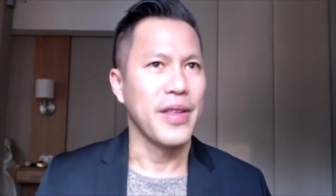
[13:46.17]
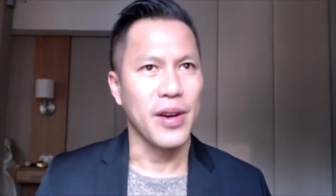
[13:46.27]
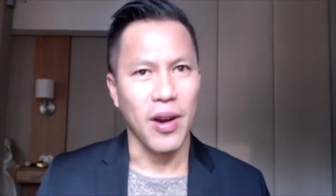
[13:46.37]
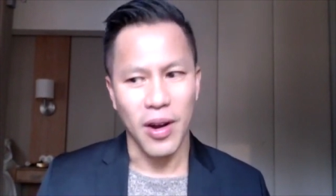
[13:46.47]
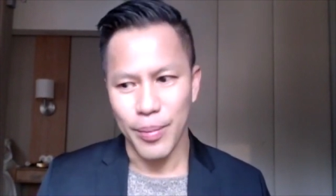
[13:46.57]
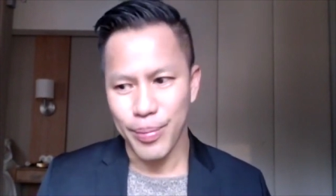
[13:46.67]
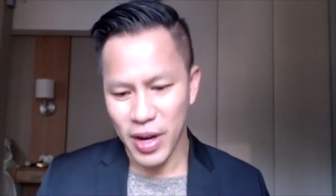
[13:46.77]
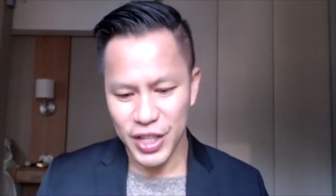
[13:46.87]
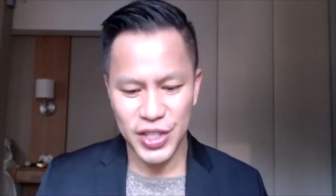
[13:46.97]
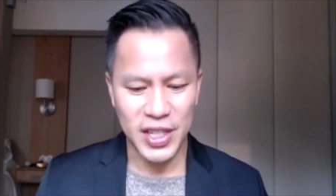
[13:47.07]
There are
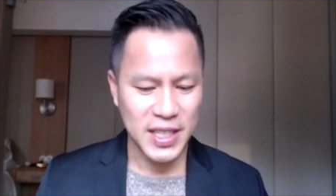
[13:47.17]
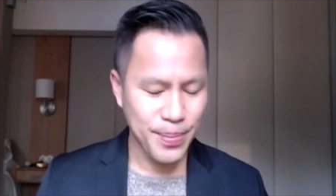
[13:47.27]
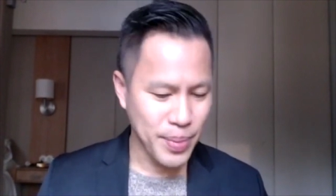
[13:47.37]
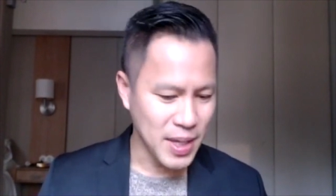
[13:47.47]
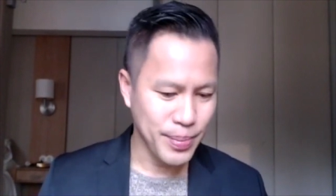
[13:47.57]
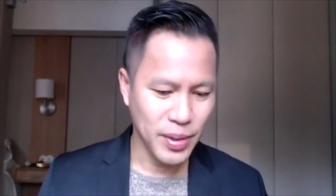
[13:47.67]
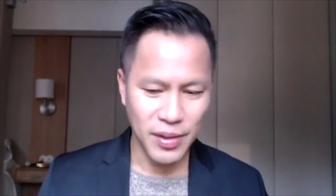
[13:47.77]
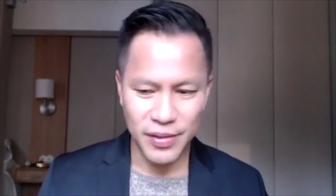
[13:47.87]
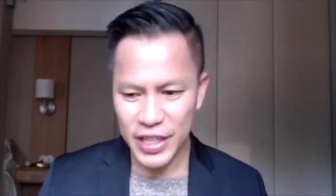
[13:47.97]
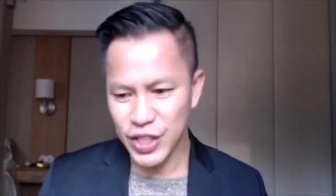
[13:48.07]
projects,
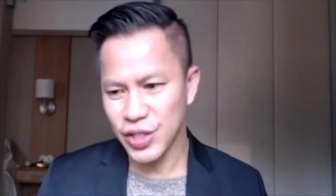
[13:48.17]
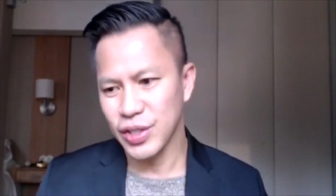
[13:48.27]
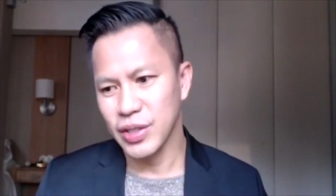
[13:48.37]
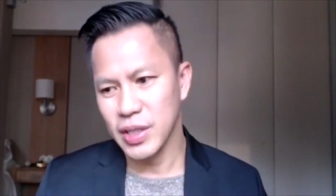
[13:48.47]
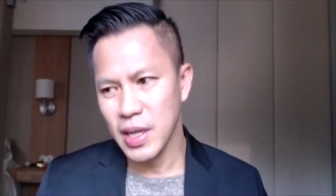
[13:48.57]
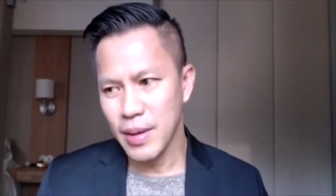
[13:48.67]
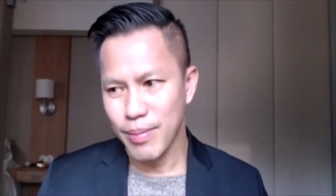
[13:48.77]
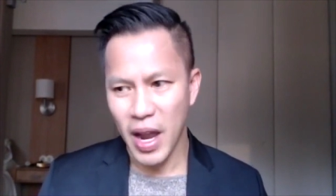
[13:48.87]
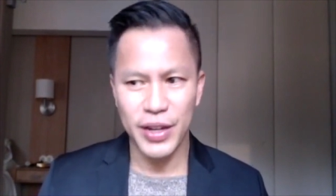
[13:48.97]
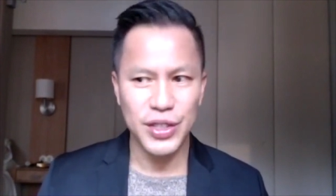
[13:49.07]
people, ventures,
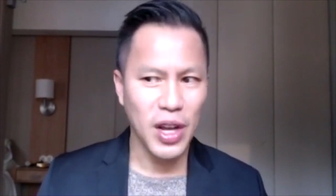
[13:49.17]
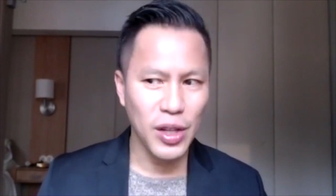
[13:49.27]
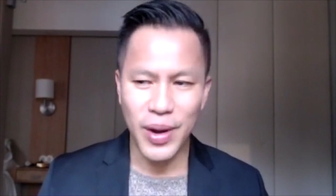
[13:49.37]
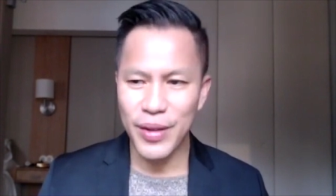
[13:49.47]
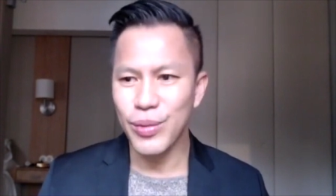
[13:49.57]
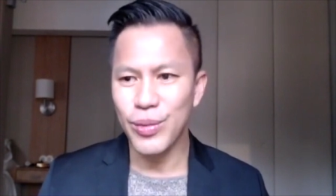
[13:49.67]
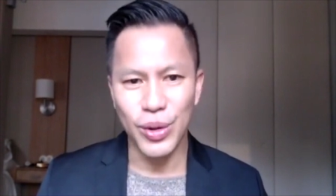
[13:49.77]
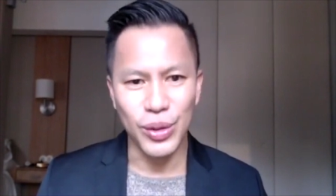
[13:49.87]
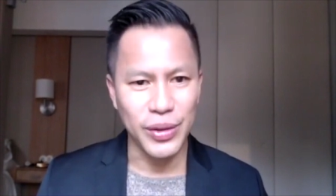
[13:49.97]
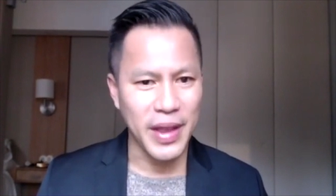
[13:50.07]
miners all around the
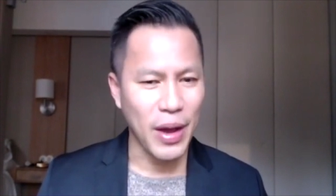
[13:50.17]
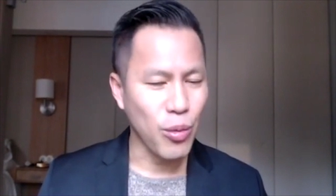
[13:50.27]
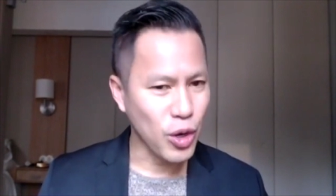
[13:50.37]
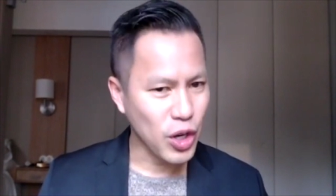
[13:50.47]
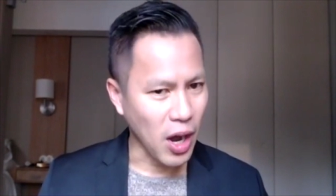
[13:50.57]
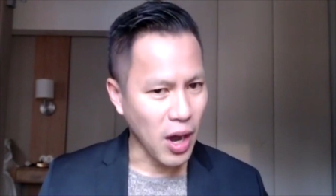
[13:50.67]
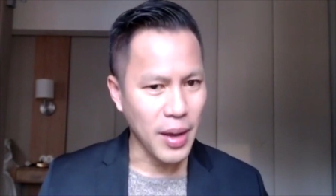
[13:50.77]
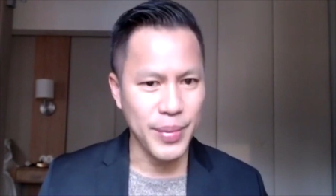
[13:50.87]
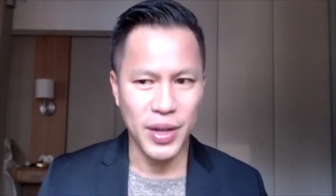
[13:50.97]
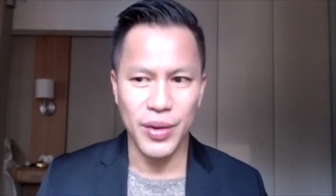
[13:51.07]
world that work
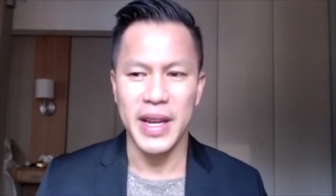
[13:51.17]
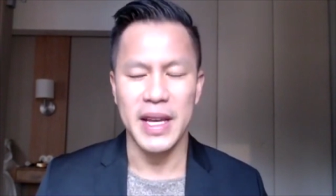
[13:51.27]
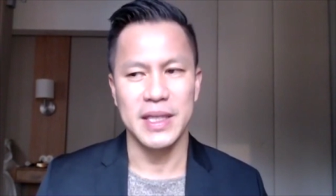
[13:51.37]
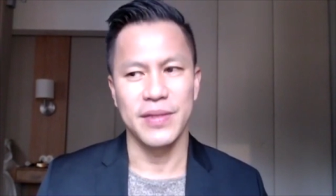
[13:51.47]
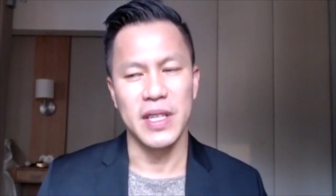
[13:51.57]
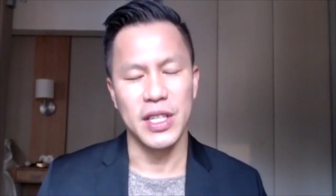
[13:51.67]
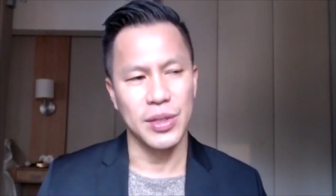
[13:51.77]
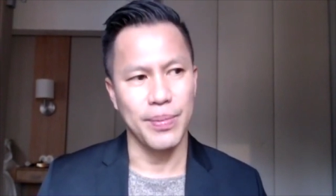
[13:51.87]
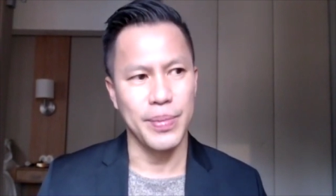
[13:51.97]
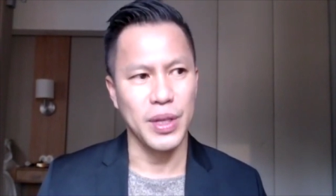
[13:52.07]
on Bitcoin SV
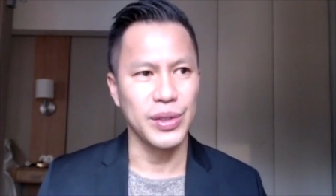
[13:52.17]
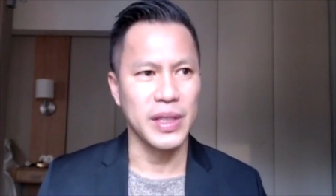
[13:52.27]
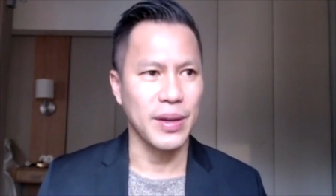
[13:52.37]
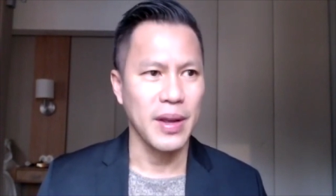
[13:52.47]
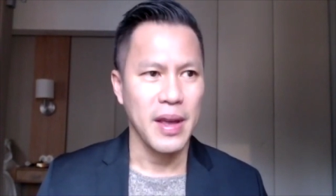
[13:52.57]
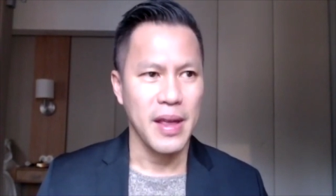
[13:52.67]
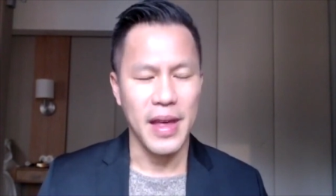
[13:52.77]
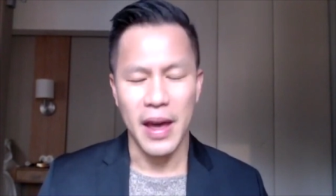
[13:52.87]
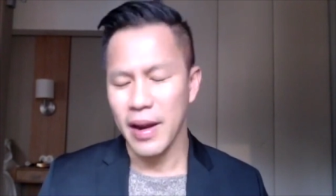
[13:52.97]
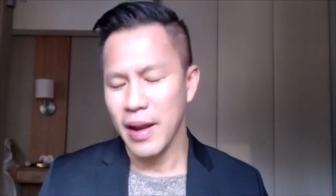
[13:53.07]
to build it
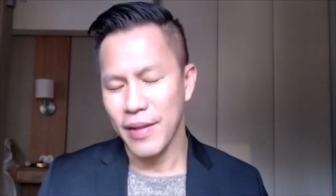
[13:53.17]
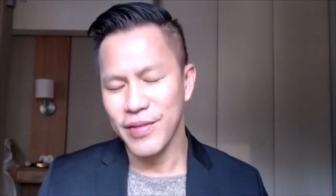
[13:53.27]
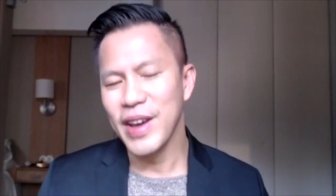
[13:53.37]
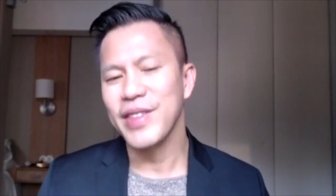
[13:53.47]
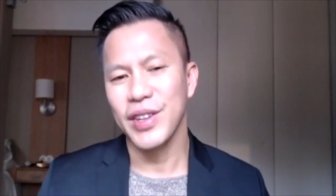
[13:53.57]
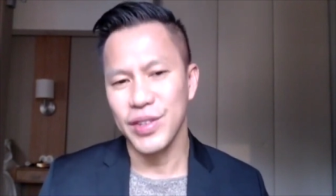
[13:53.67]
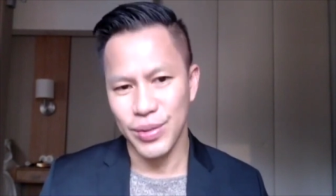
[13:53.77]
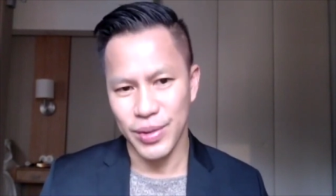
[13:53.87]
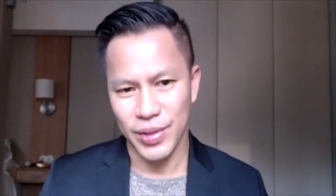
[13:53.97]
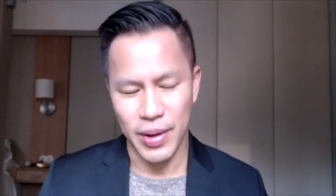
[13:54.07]
that have nothing to do
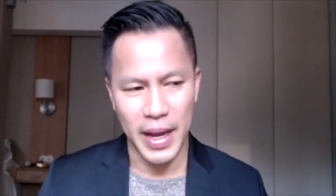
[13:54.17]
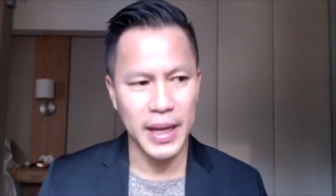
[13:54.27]
with Craig.